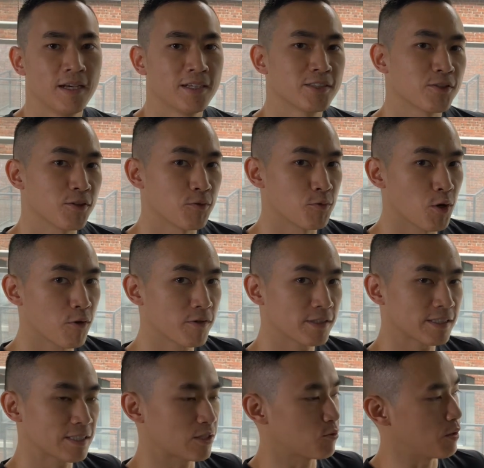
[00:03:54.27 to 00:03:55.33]
So the rower is
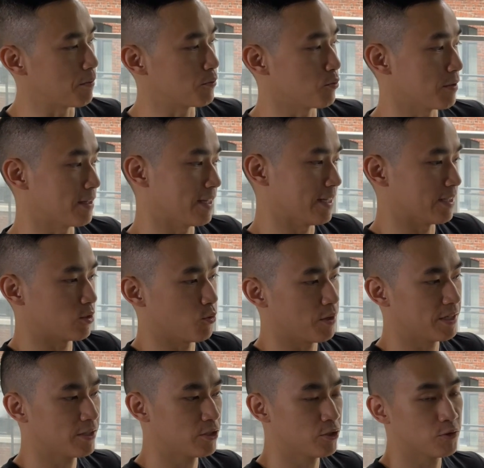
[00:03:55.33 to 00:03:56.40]
equipped with a
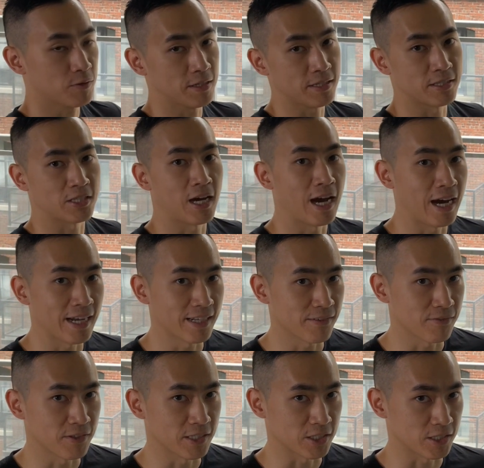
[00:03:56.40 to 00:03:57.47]
22-inch high
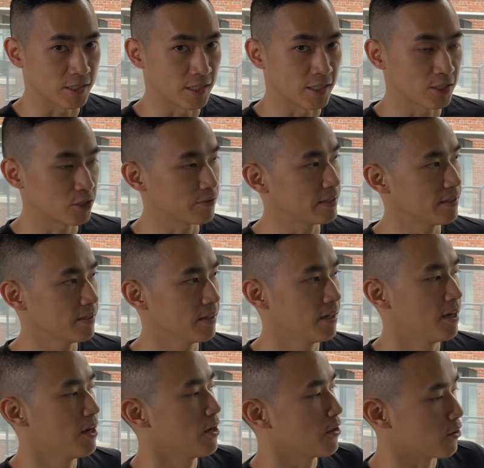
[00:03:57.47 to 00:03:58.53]
definition touchscreen.
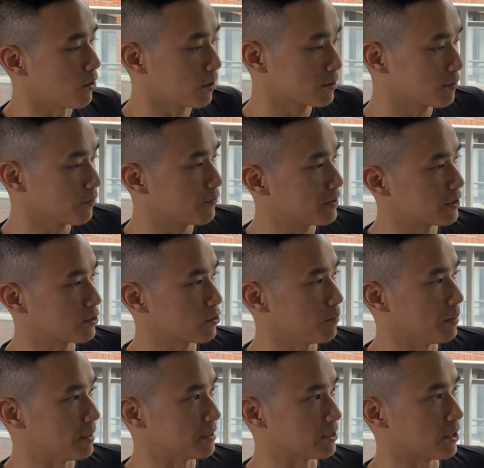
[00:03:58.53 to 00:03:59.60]
There are some physical
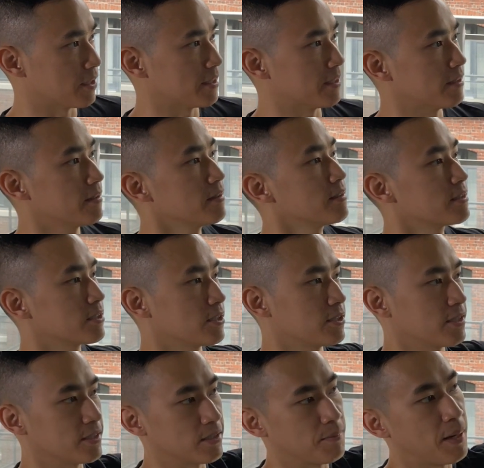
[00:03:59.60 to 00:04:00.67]
buttons on here, such
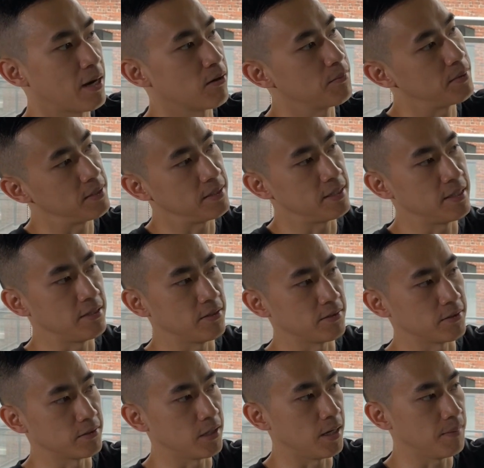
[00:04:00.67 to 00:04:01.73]
as the power button here at
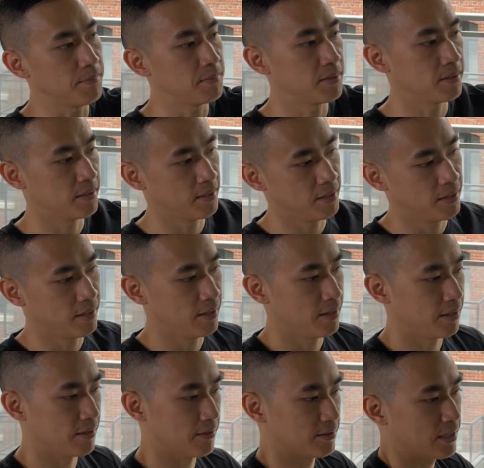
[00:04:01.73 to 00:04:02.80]
the top.
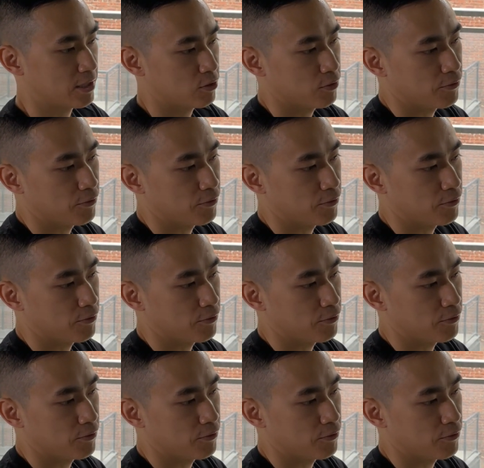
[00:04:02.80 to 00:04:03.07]
There's actual